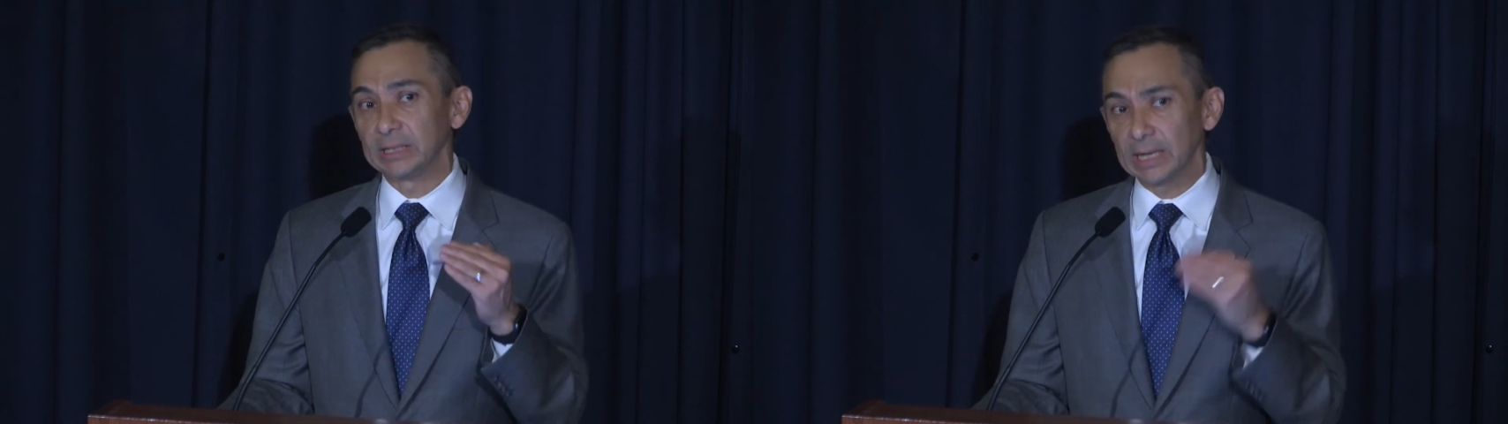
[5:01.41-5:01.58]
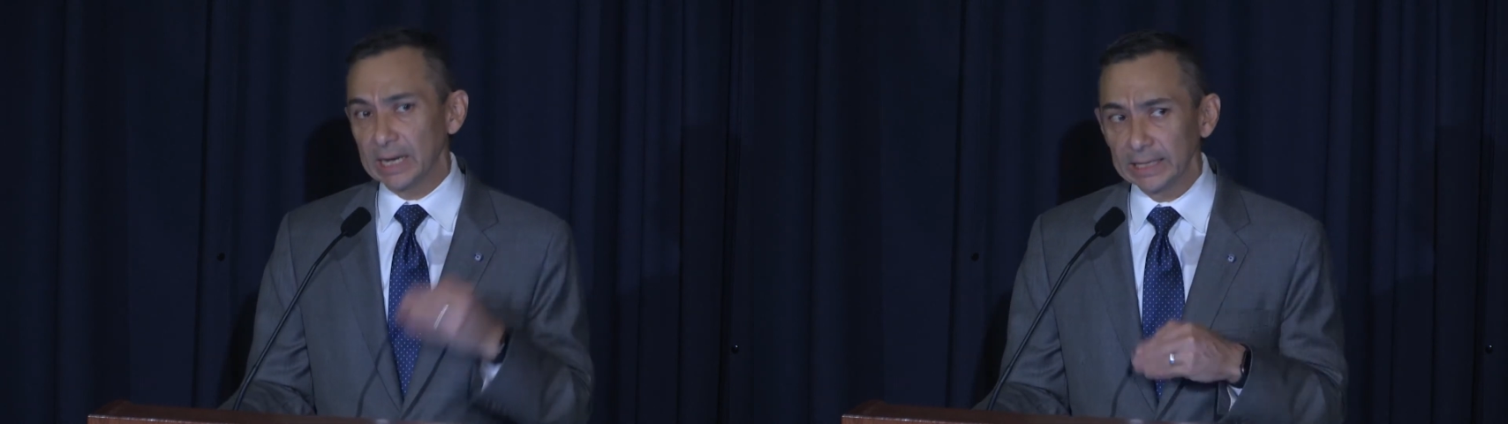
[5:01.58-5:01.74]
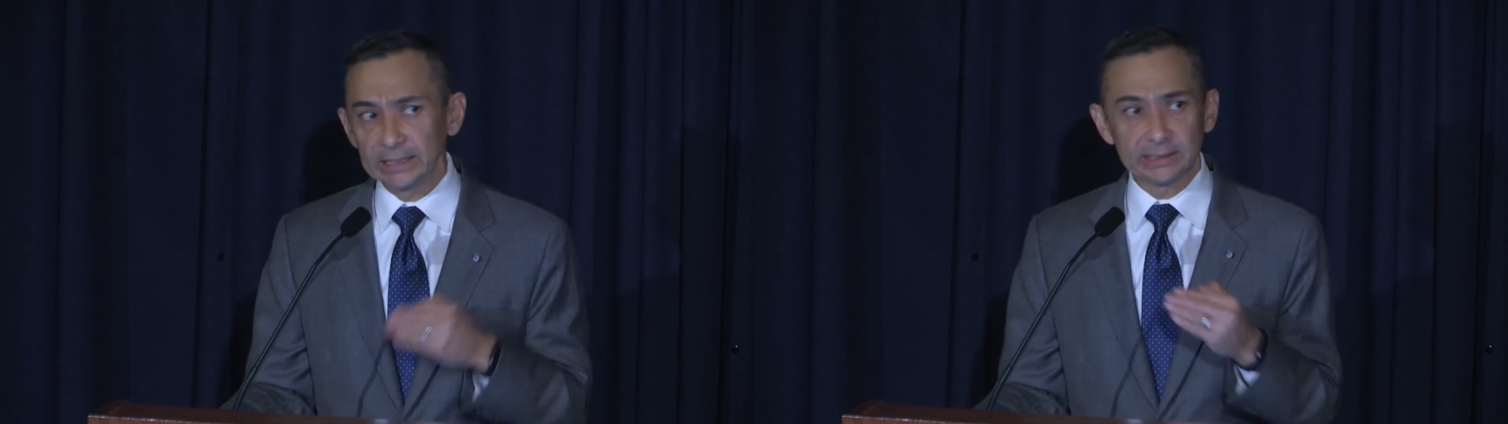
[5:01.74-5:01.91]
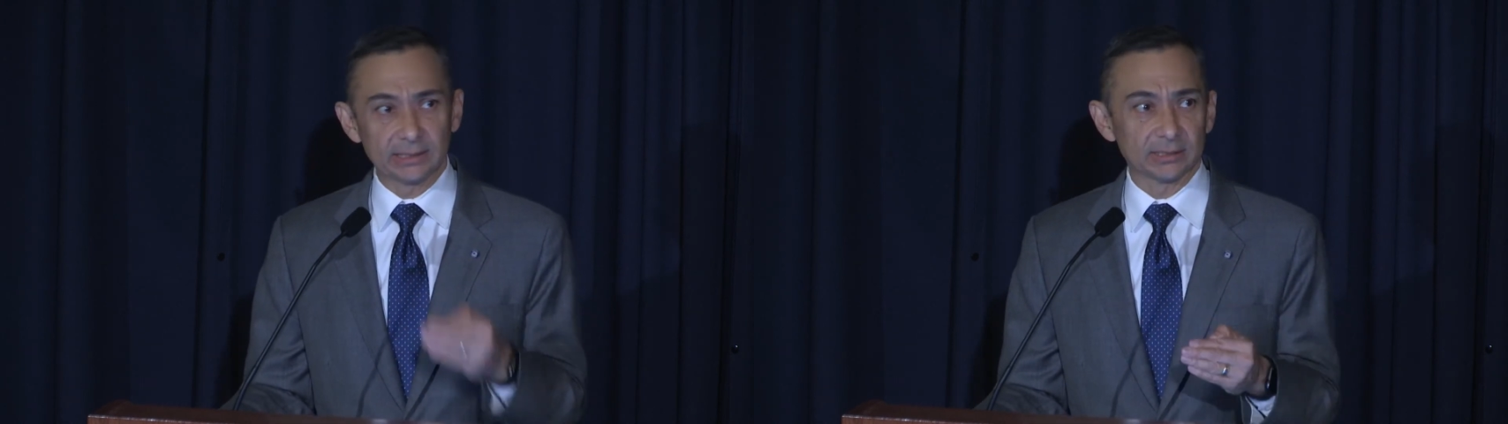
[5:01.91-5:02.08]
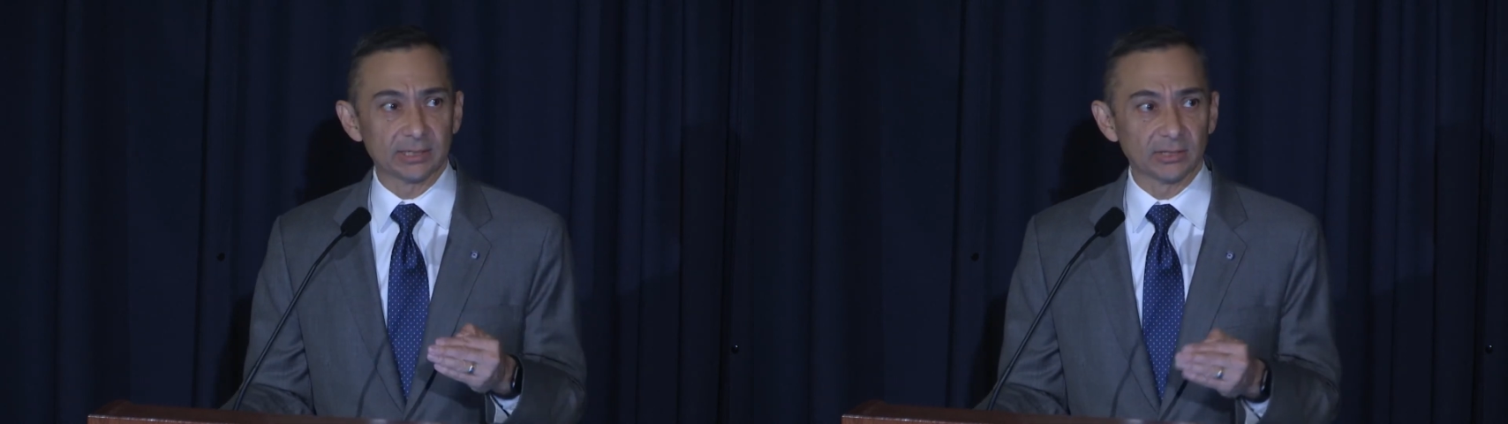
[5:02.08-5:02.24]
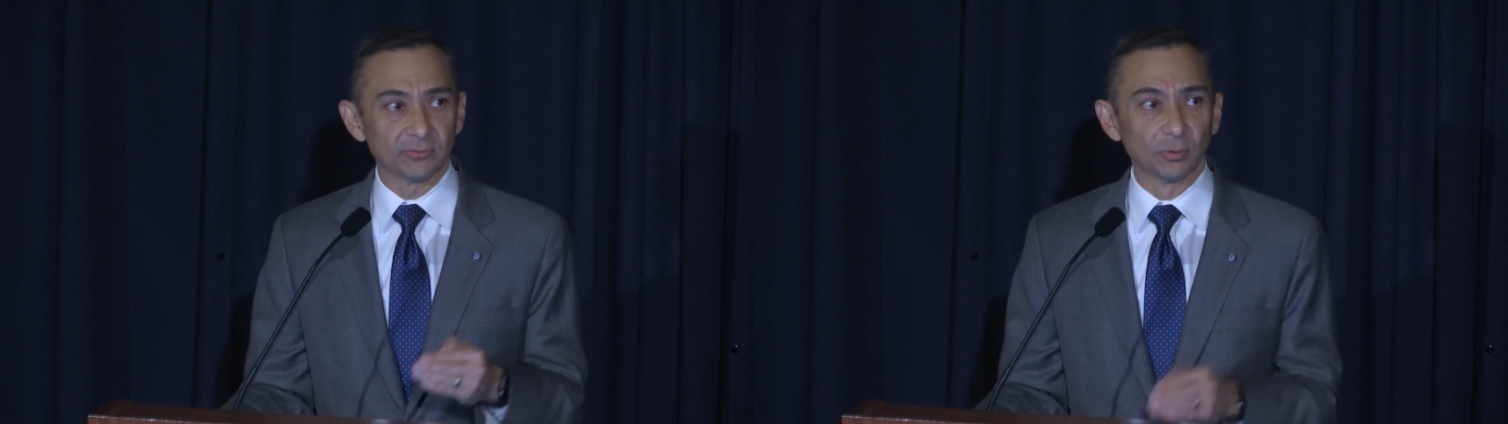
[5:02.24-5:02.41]
highly
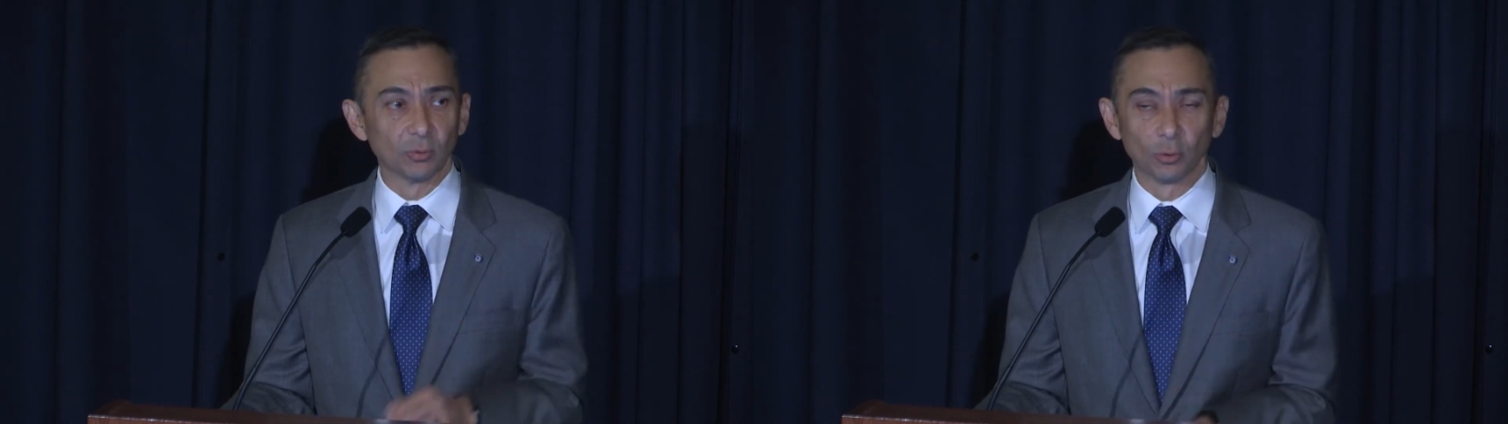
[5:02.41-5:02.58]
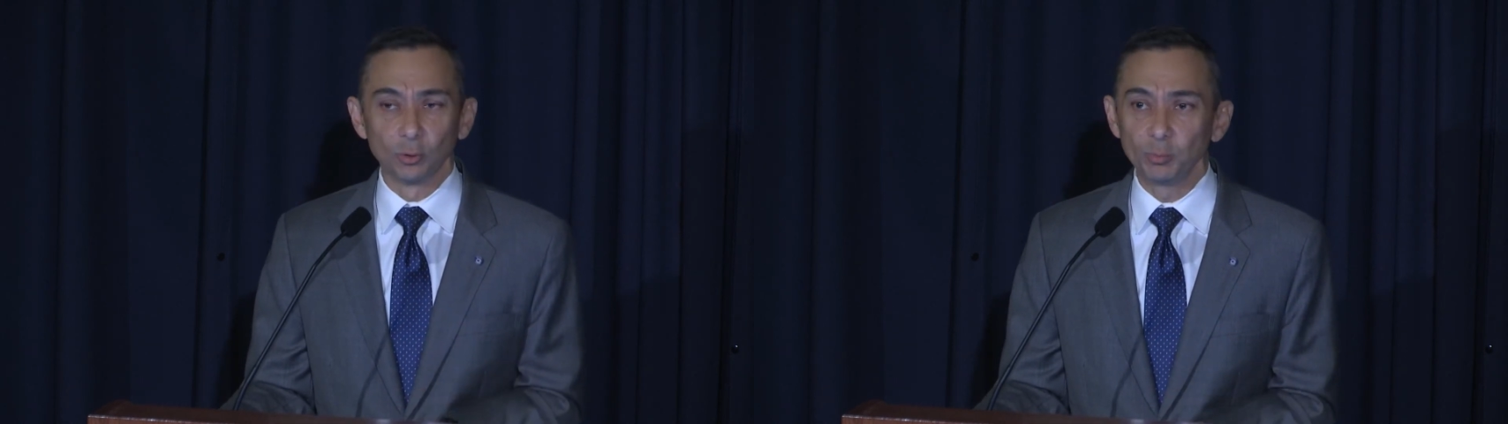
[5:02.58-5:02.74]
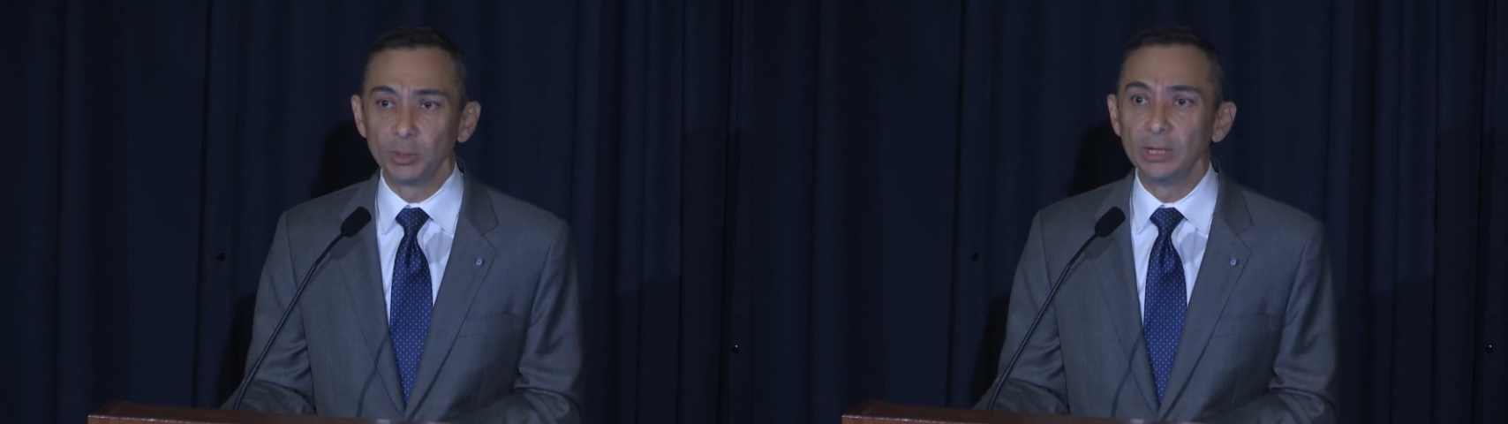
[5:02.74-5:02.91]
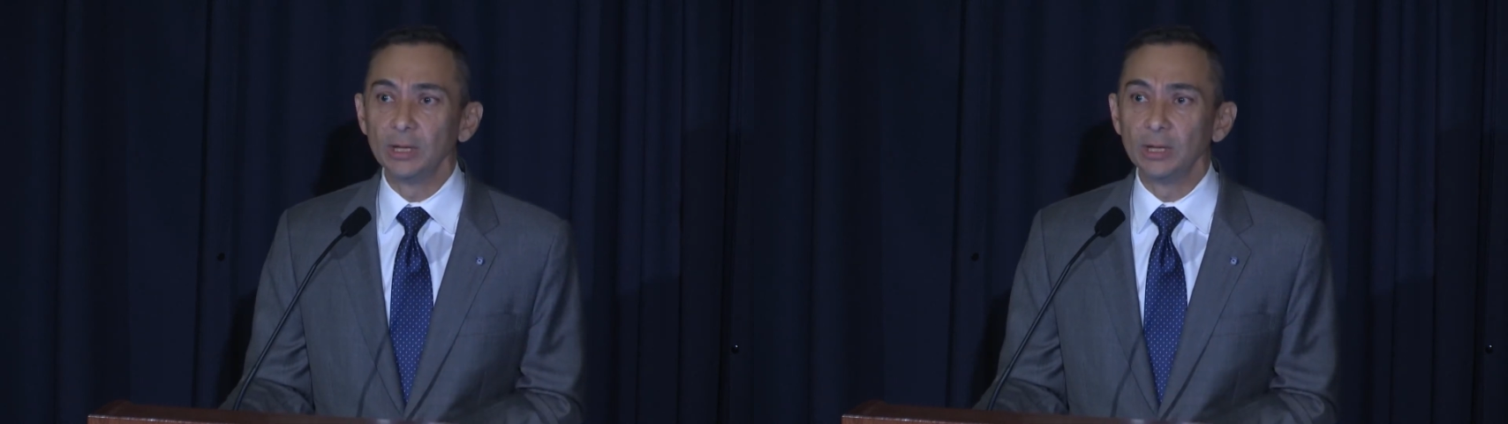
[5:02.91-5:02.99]
successful group